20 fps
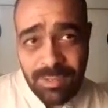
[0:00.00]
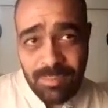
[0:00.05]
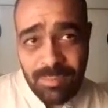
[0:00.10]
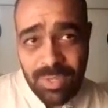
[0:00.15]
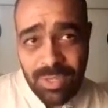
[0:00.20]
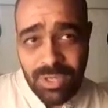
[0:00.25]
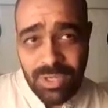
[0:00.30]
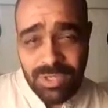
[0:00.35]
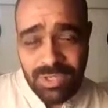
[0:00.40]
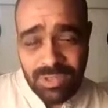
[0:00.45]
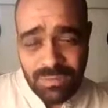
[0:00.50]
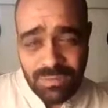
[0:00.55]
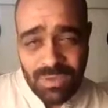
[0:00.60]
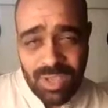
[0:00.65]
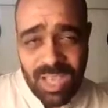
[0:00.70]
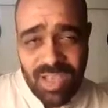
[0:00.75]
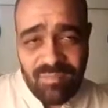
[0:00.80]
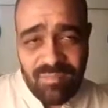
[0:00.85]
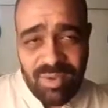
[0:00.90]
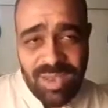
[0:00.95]
Because if you
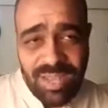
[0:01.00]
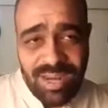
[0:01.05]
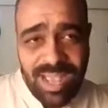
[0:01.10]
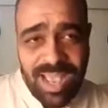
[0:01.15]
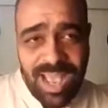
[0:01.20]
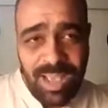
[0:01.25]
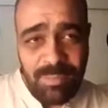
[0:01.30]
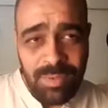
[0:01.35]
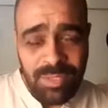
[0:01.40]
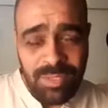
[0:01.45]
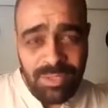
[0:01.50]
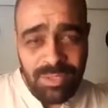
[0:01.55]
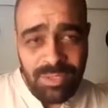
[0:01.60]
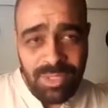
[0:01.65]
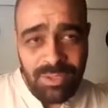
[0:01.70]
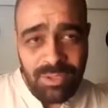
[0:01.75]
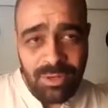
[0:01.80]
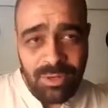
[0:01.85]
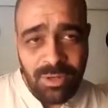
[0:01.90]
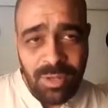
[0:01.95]
have bad habits
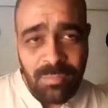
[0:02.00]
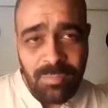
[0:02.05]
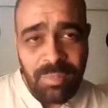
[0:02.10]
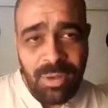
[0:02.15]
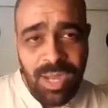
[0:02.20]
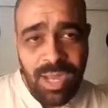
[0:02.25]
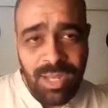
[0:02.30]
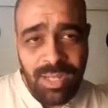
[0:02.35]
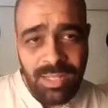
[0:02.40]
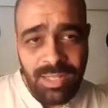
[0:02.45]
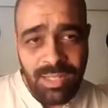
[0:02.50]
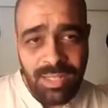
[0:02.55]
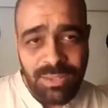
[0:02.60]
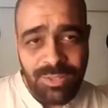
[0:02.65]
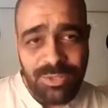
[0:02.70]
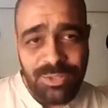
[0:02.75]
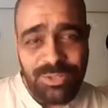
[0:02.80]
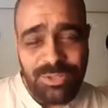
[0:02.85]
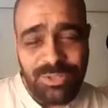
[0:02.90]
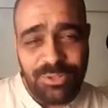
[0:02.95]
and they're compiling and
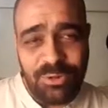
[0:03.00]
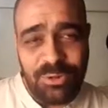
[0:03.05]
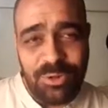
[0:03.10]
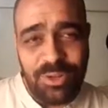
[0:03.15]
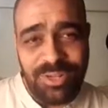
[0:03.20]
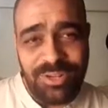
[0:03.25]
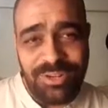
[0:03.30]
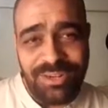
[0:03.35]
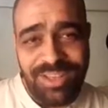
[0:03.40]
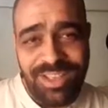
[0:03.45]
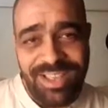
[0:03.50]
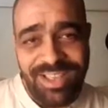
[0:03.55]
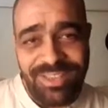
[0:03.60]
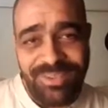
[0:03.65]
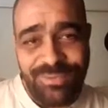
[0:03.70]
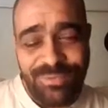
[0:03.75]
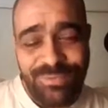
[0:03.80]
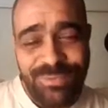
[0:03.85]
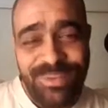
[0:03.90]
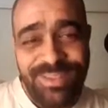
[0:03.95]
they're destroying your
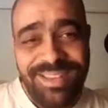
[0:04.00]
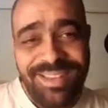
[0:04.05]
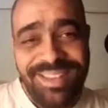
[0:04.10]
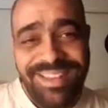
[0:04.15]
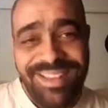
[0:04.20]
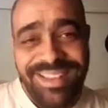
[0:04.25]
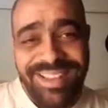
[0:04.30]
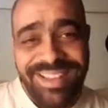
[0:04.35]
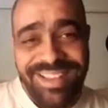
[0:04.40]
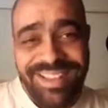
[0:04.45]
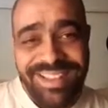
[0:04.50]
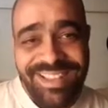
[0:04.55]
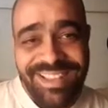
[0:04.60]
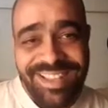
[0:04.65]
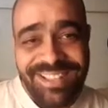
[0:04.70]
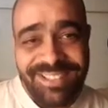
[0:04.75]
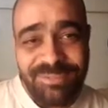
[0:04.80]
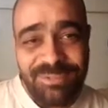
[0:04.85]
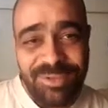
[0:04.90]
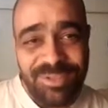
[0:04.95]
life,
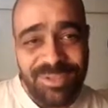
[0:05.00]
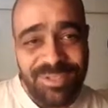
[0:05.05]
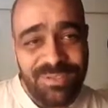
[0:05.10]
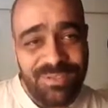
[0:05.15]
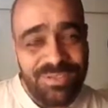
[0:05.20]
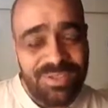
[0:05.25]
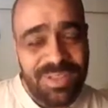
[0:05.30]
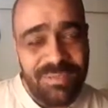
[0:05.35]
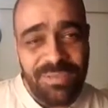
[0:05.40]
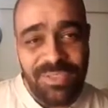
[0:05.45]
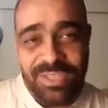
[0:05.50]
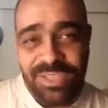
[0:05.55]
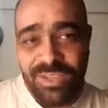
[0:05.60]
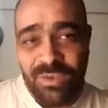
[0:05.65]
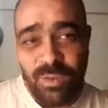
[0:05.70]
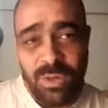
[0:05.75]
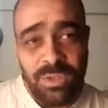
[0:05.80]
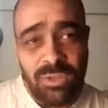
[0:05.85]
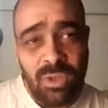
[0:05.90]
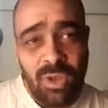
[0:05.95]
it's because of something you
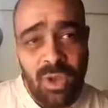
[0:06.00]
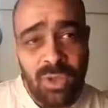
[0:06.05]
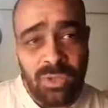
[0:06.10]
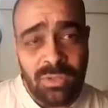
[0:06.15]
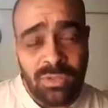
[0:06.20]
were taught.